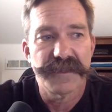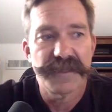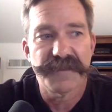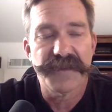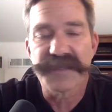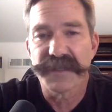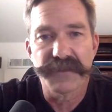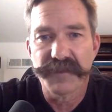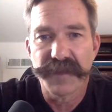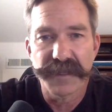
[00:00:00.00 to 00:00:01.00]
affects
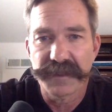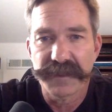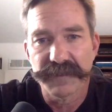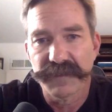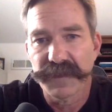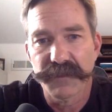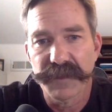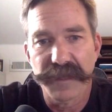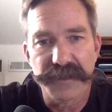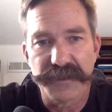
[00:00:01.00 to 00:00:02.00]
everybody whether we
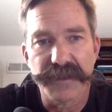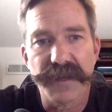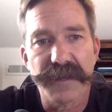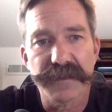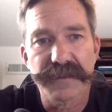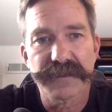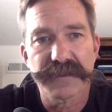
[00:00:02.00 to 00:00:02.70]
like it or not.